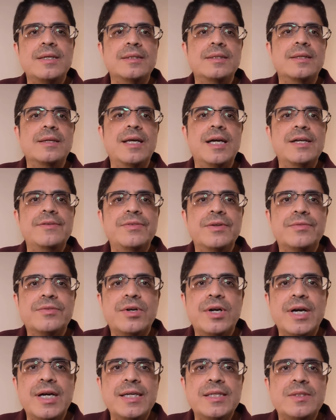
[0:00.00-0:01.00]
The life of
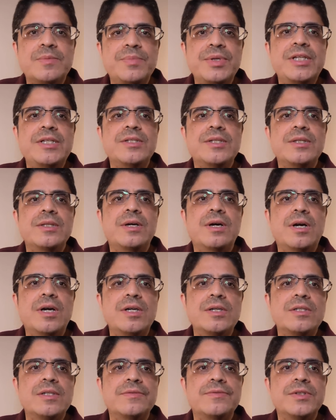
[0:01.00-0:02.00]
Christ beats in the
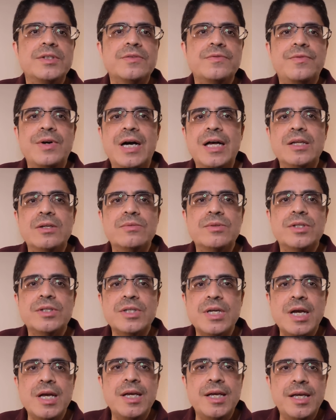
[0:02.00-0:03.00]
hearts of his followers,